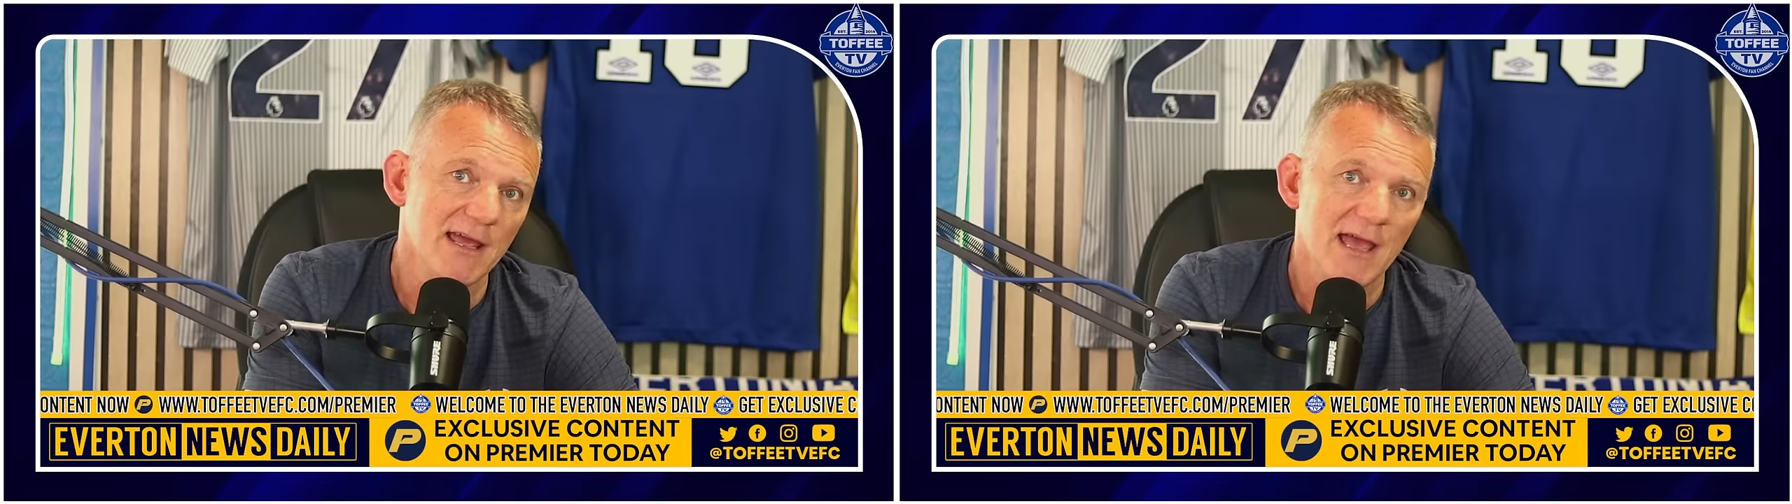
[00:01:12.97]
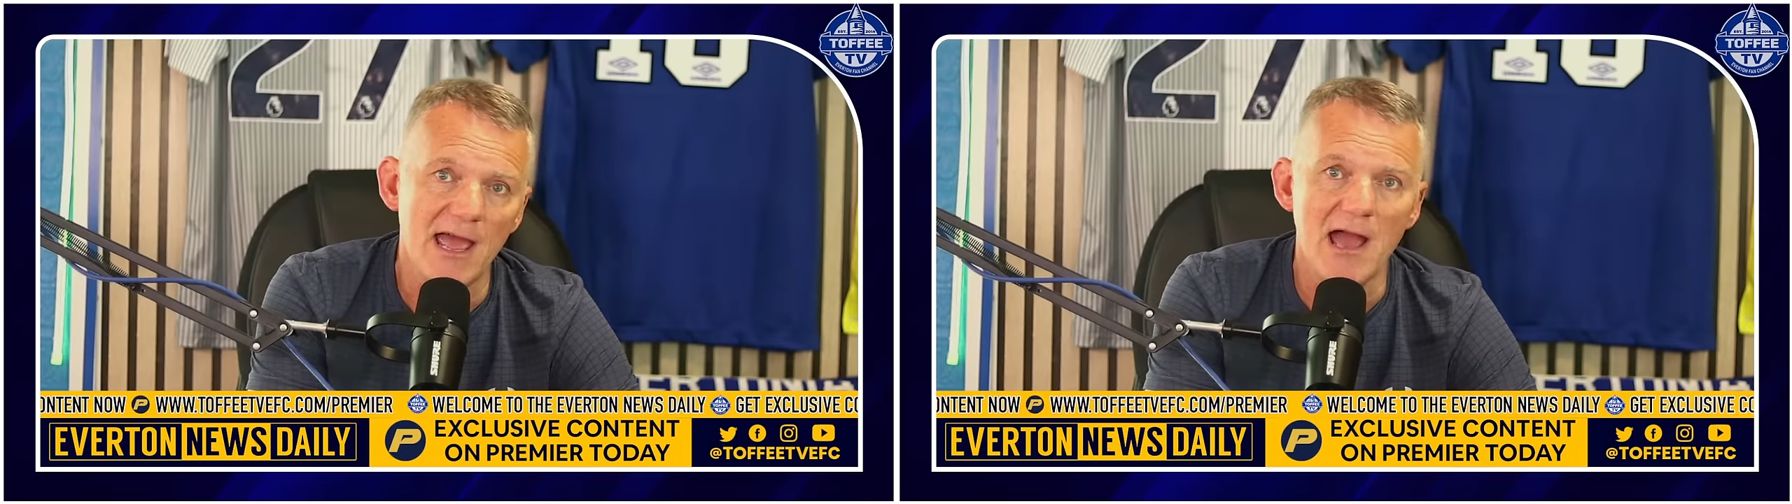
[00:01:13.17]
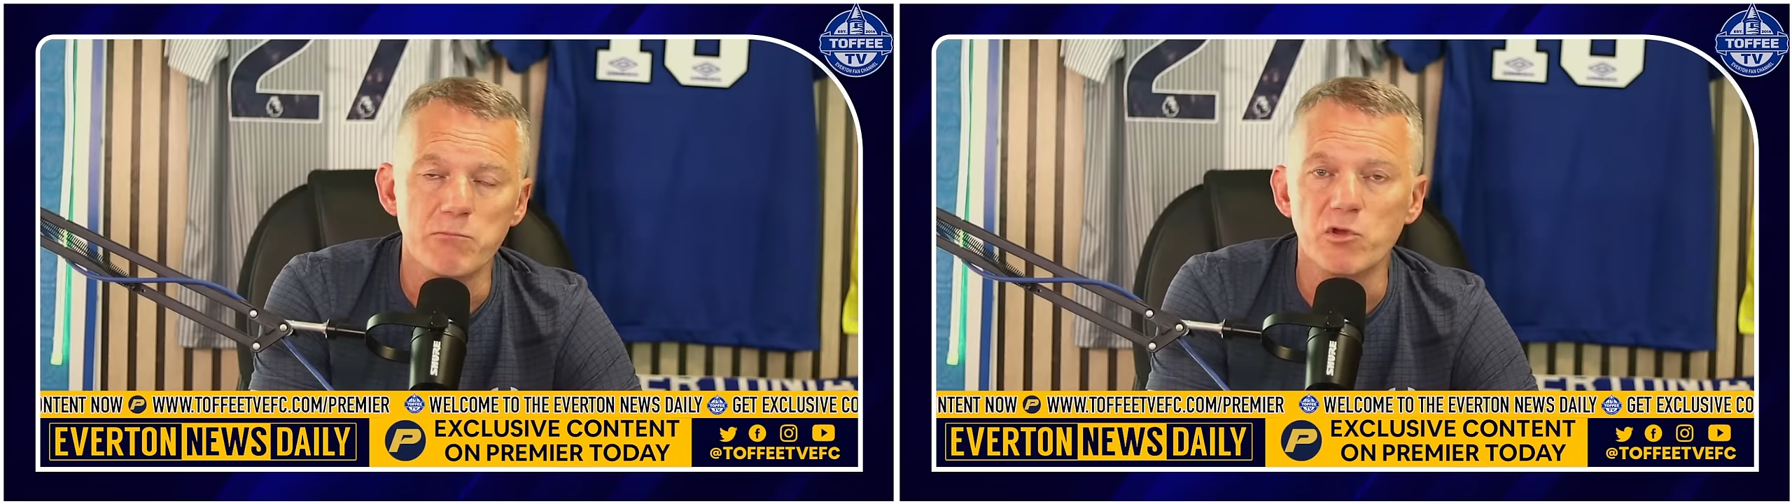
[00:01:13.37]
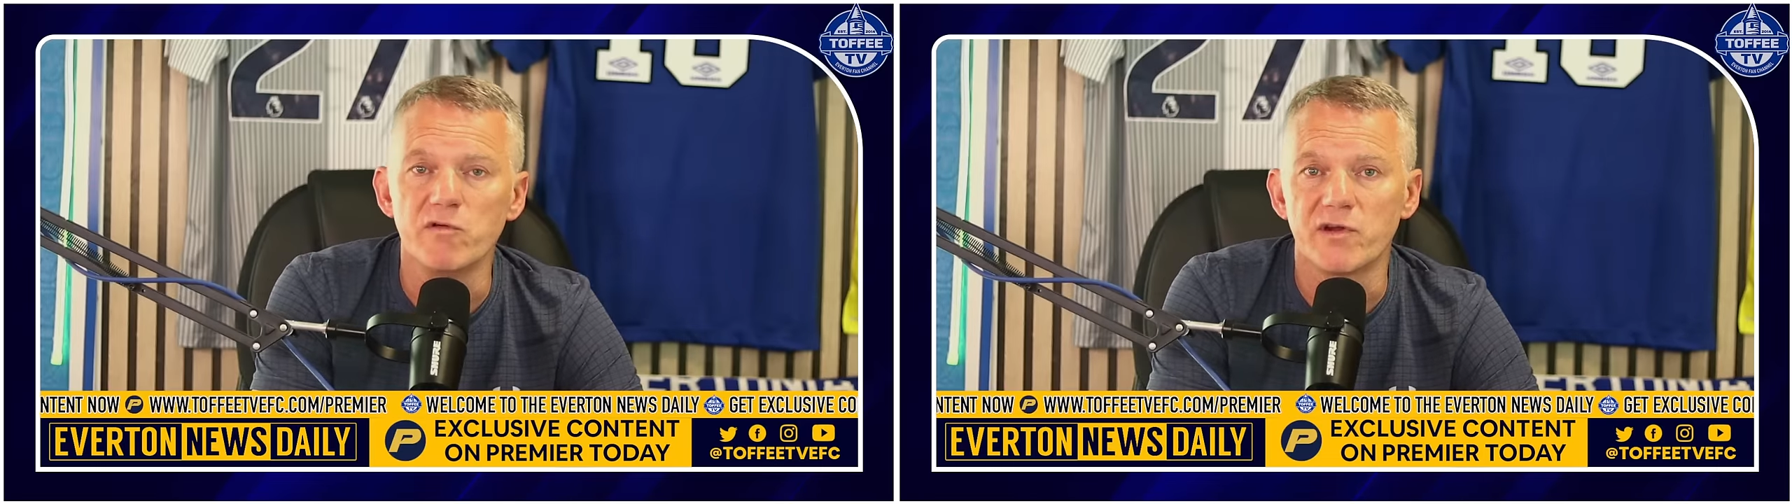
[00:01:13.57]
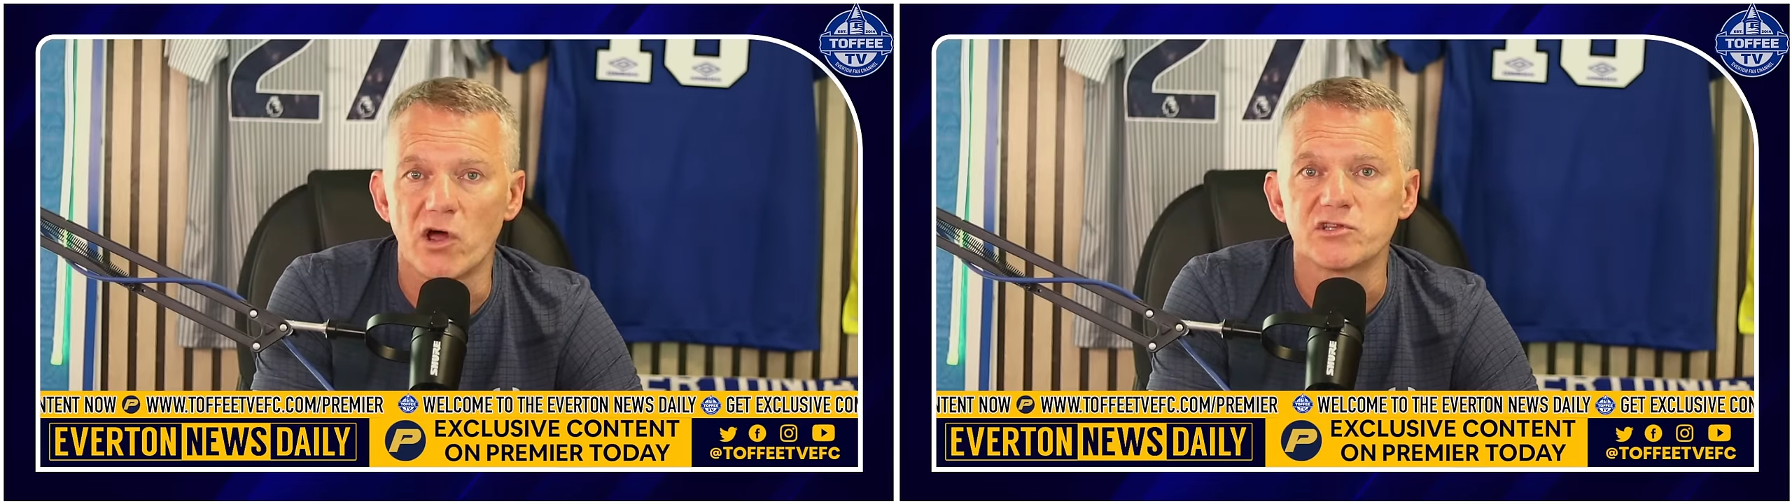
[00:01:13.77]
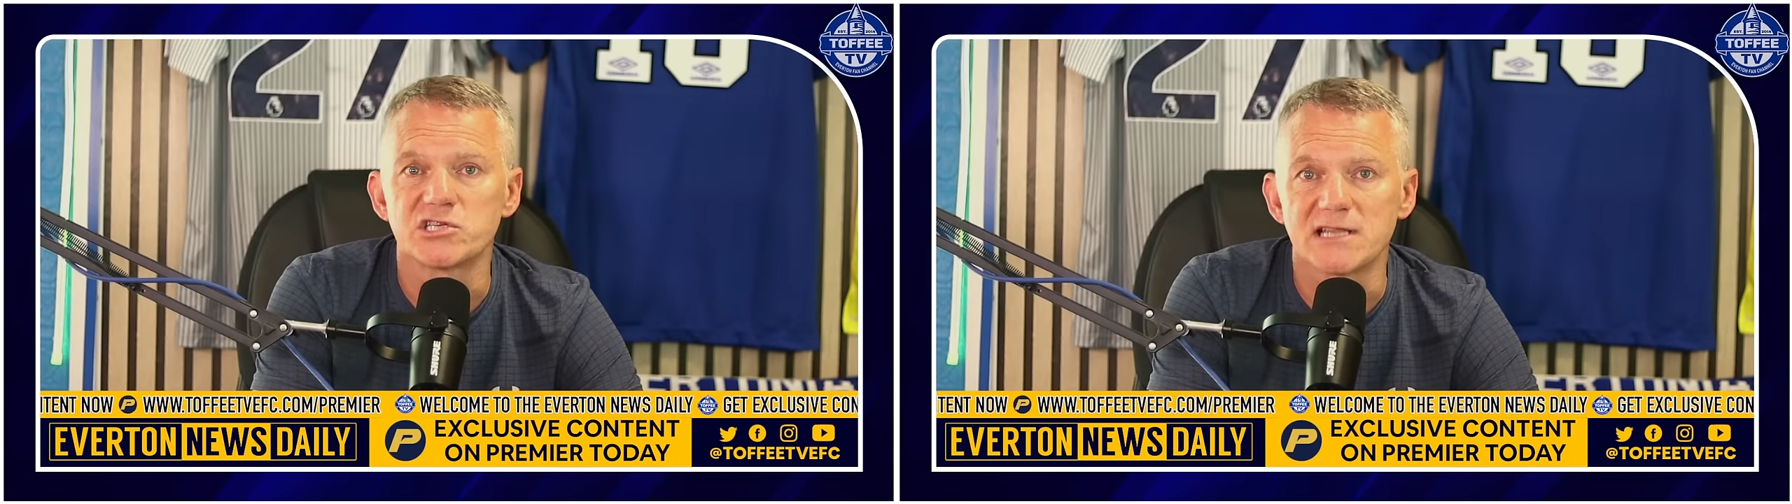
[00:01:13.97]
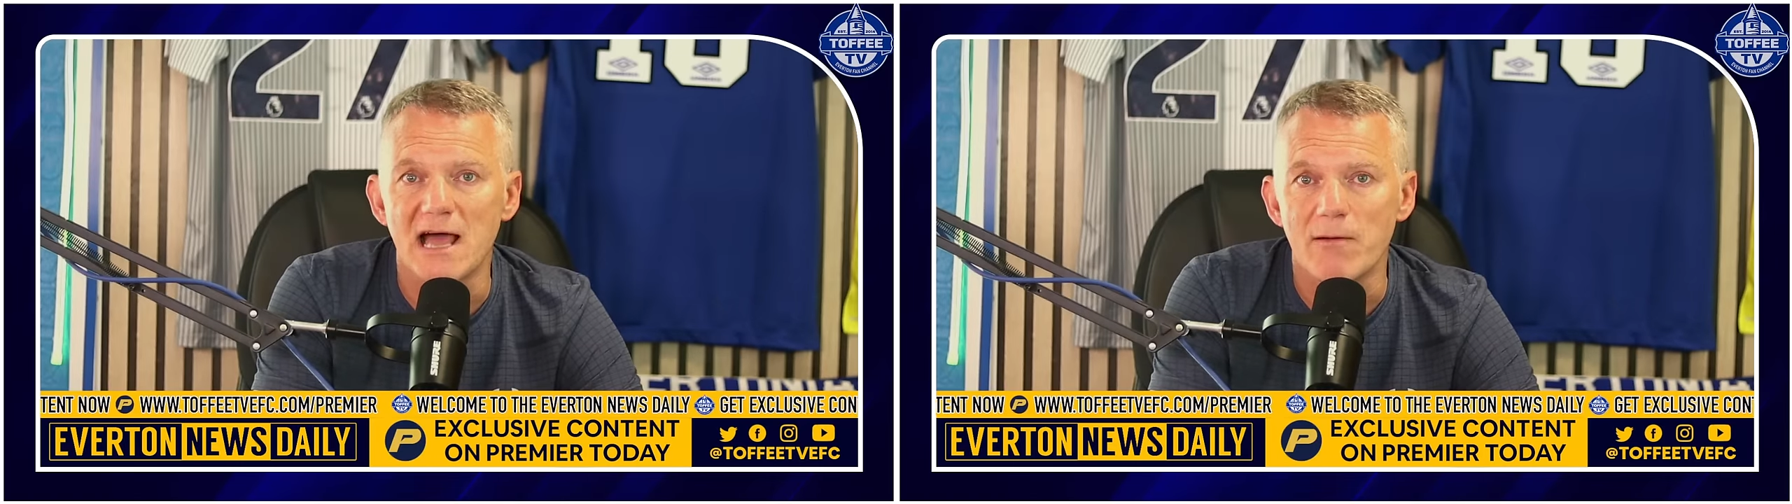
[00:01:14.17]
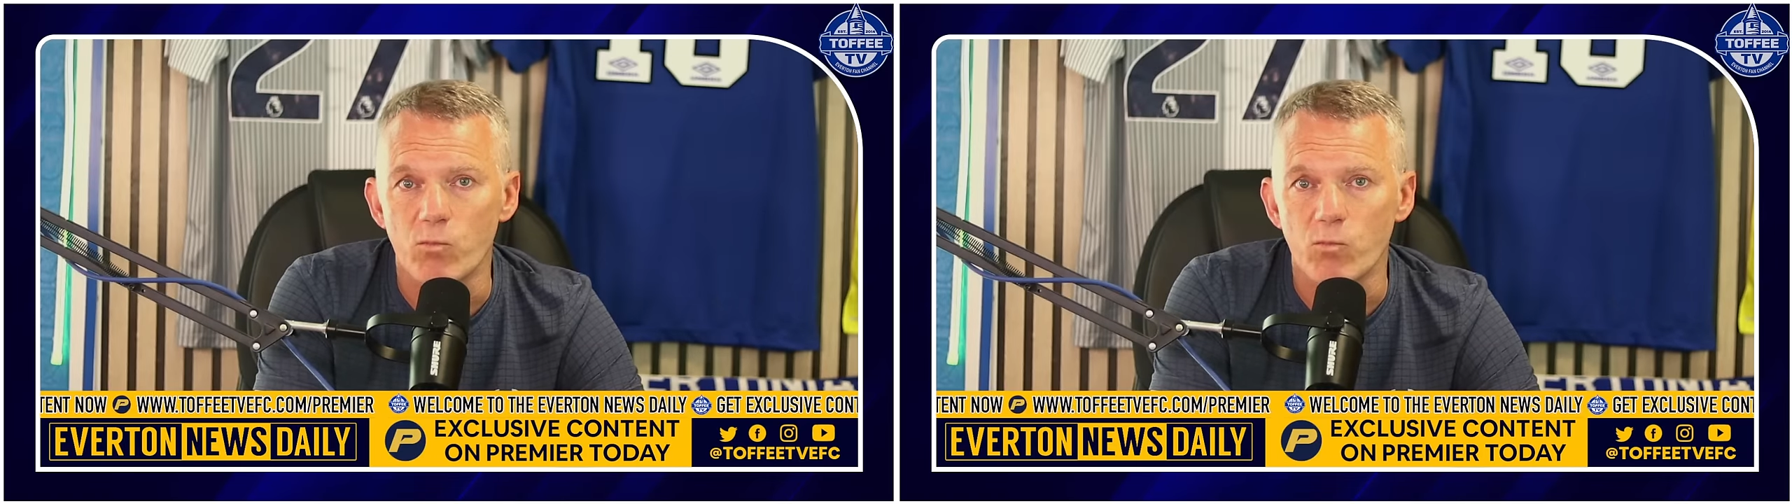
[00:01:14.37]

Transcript: Uh, and moving on to that,